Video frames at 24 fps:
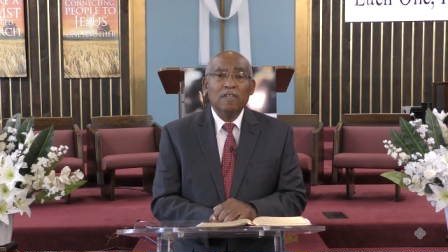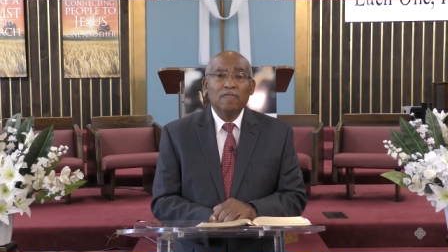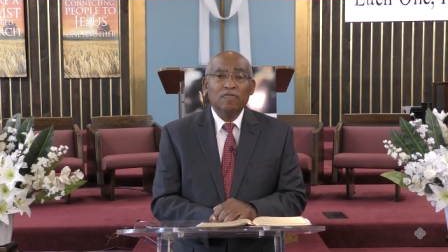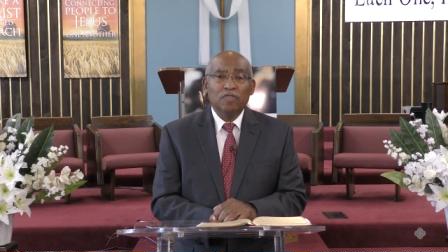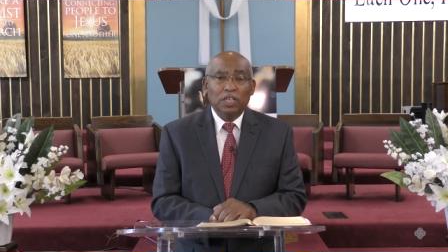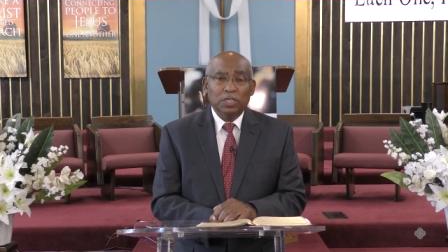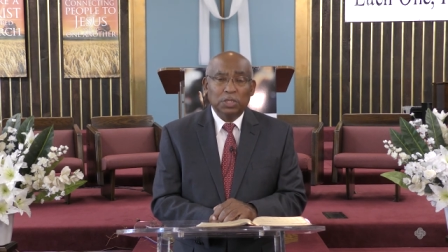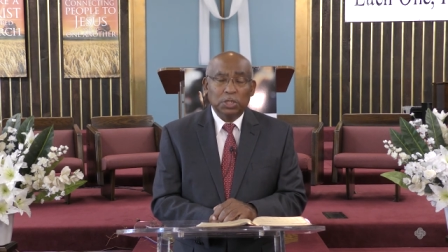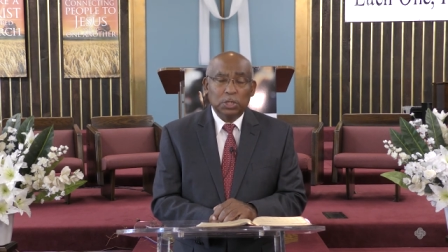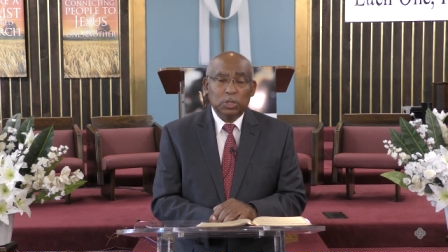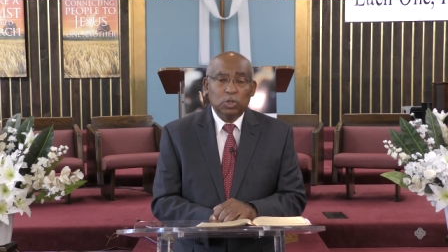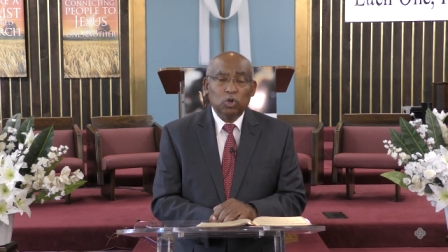
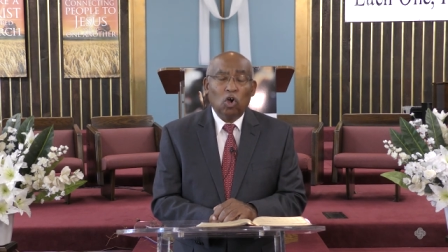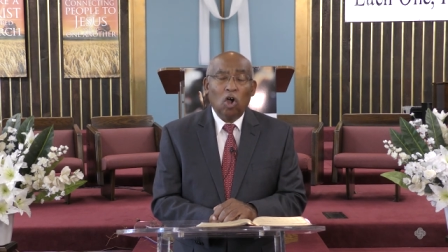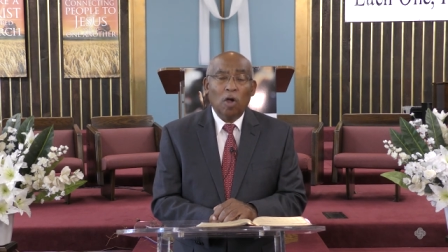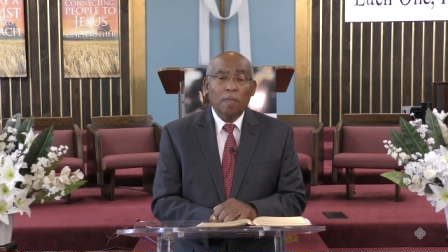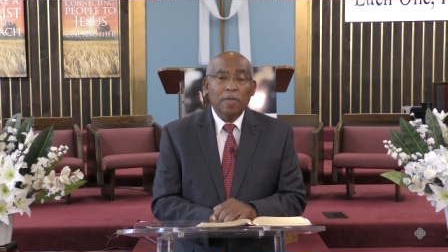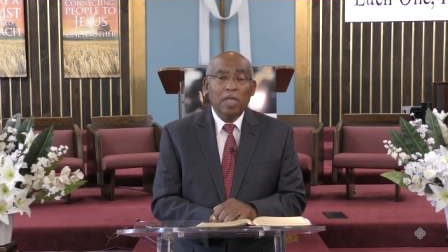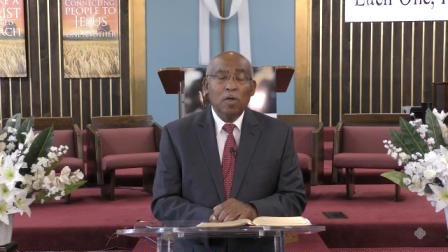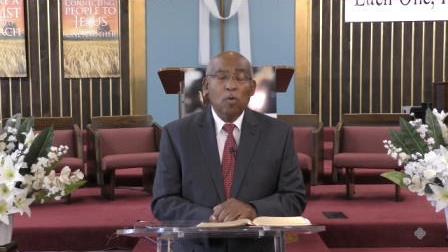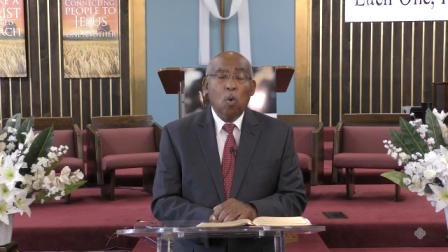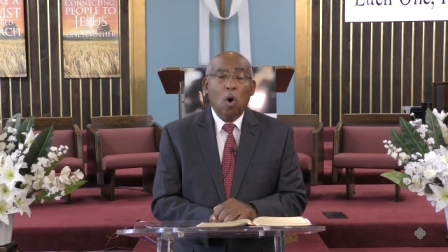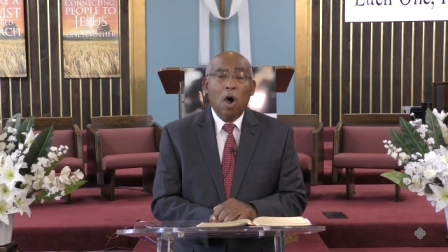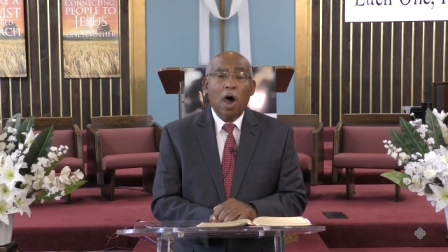the
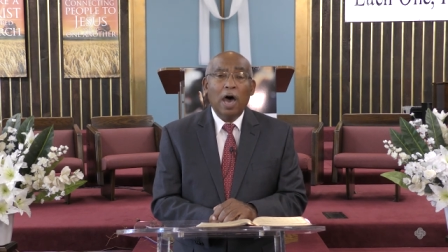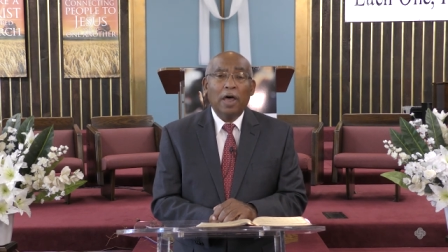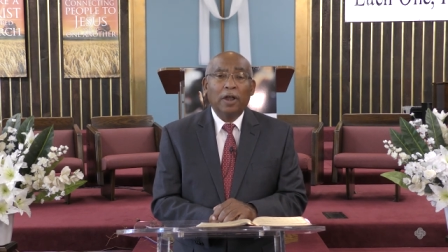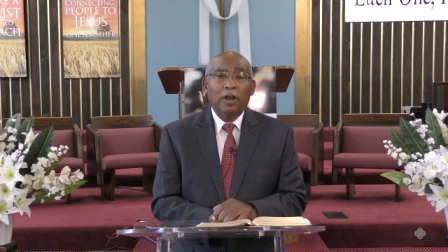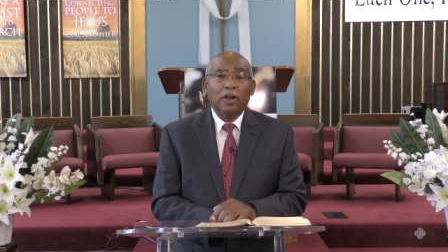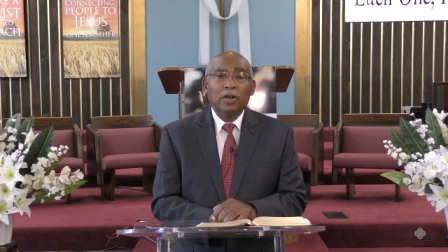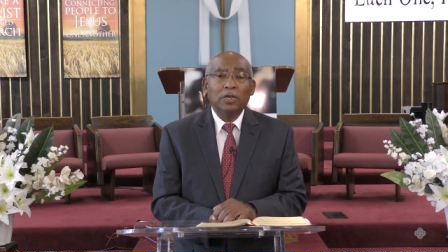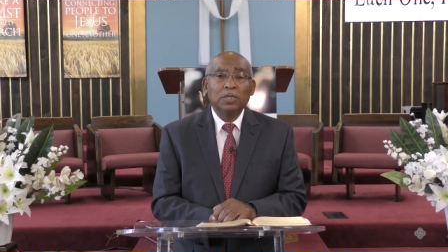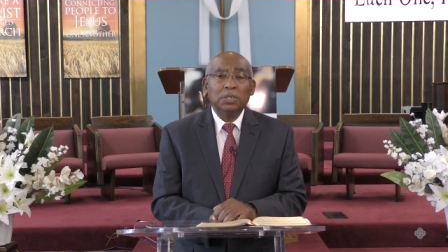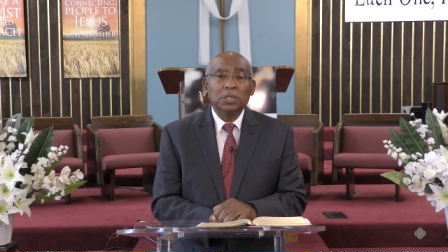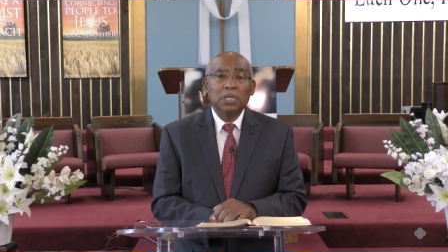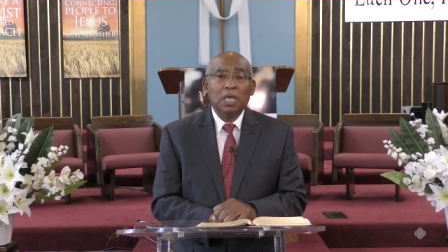stormy
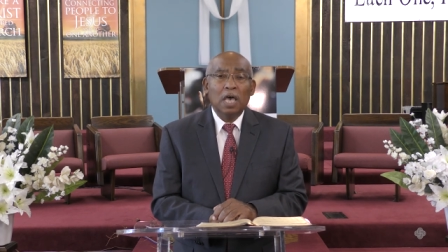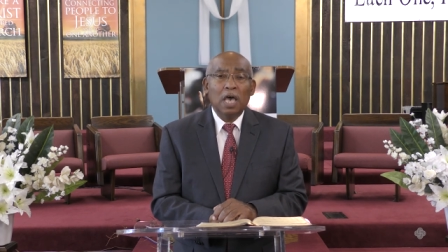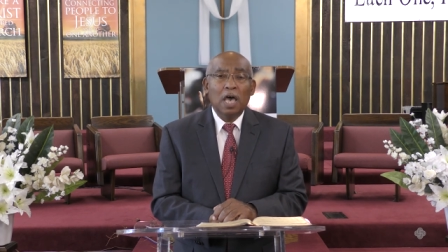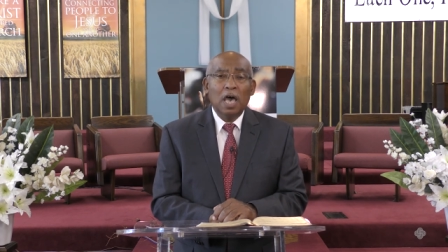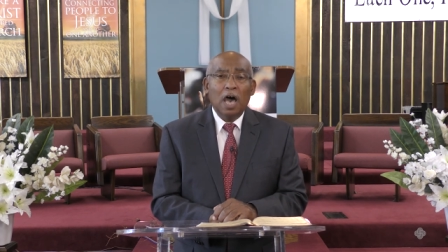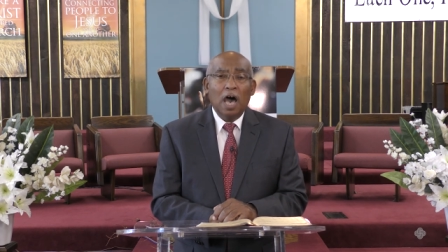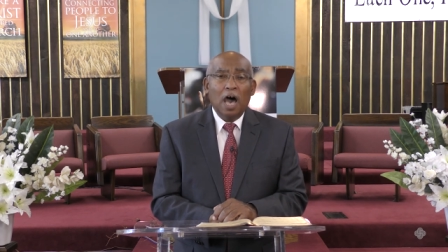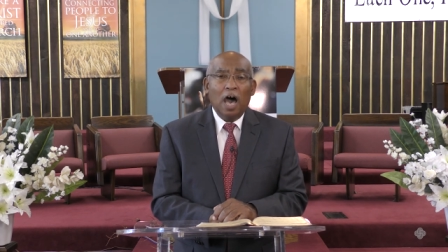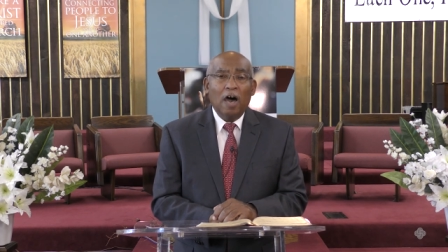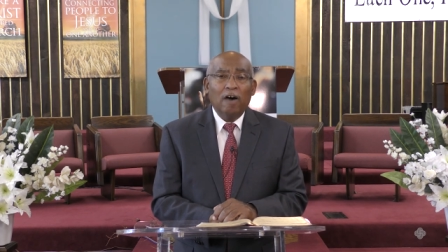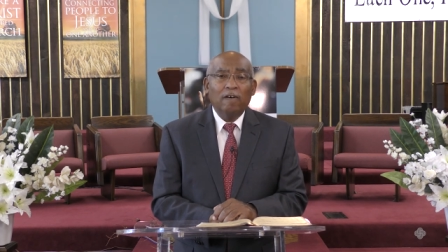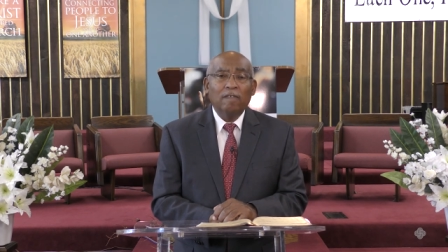waters
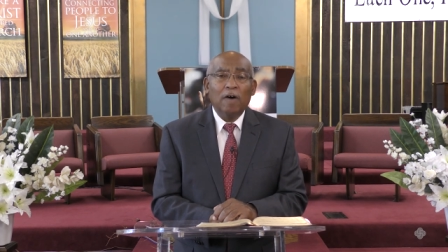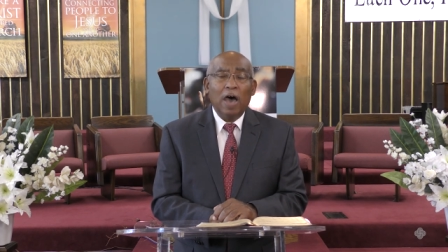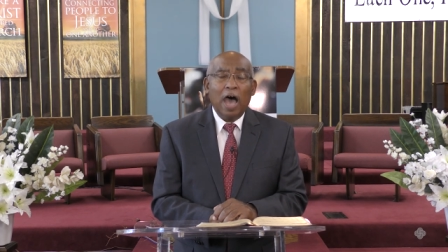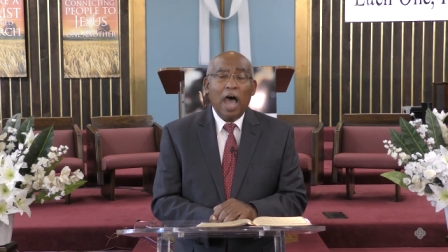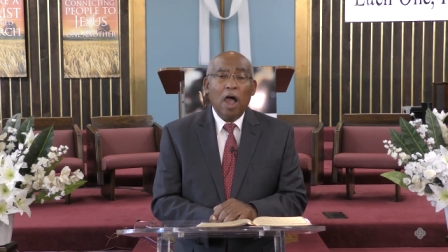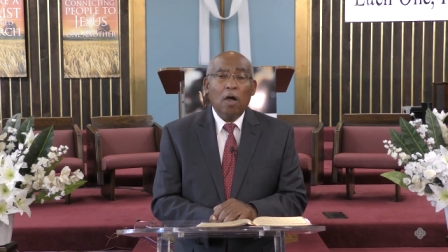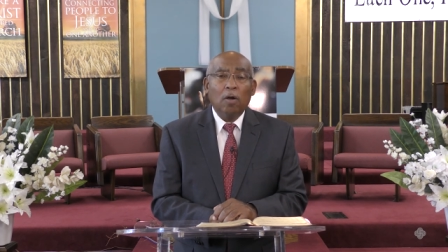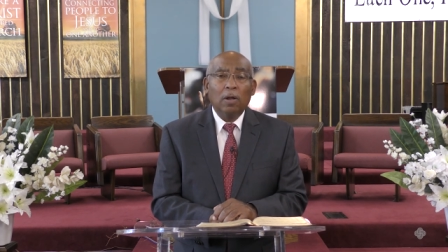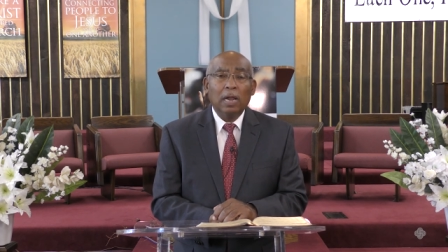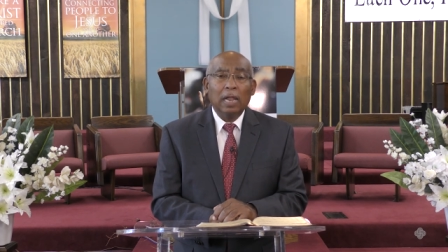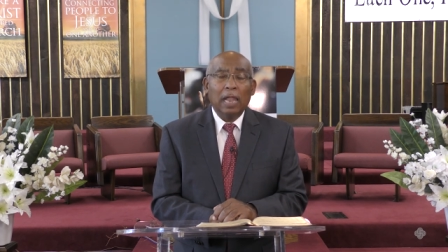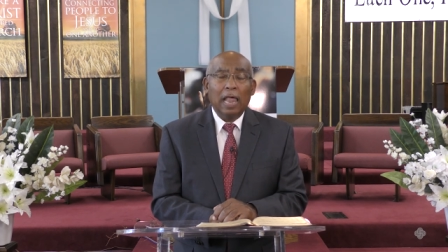of
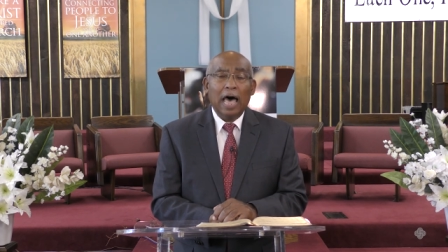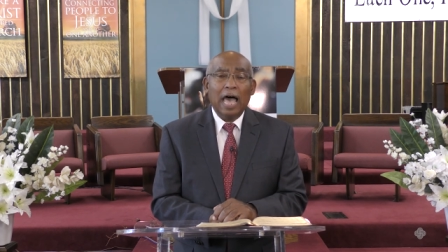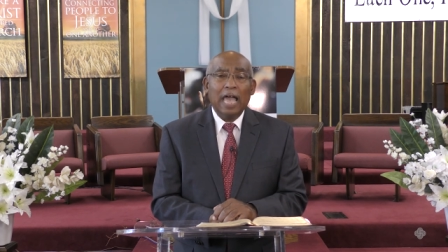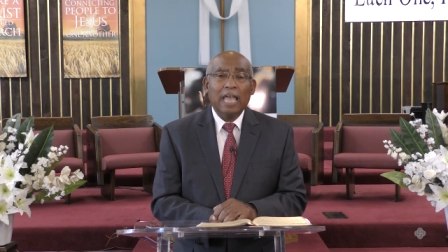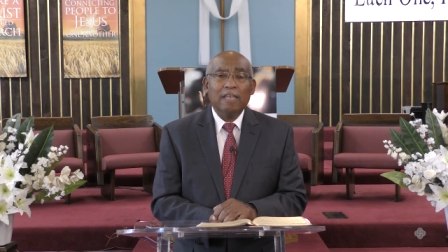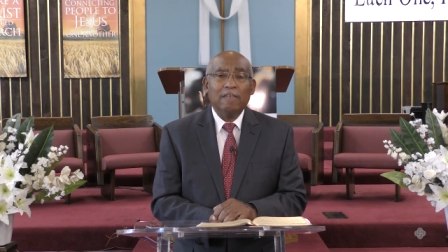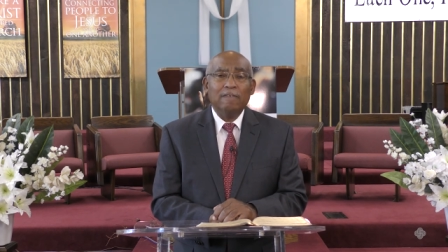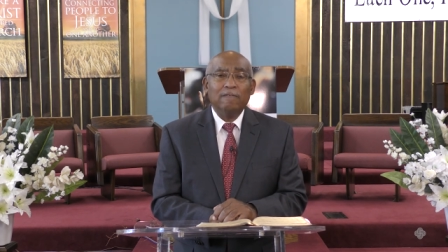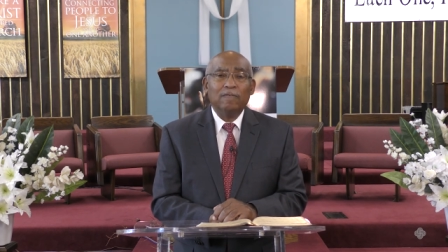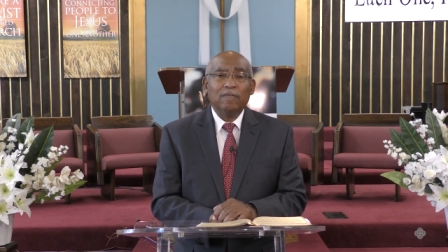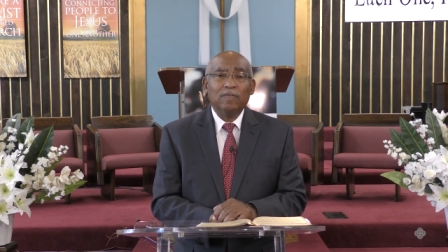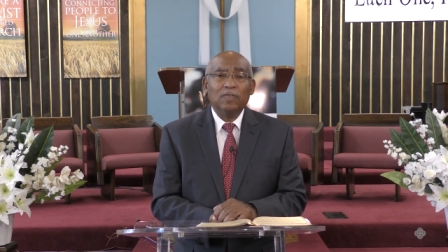our life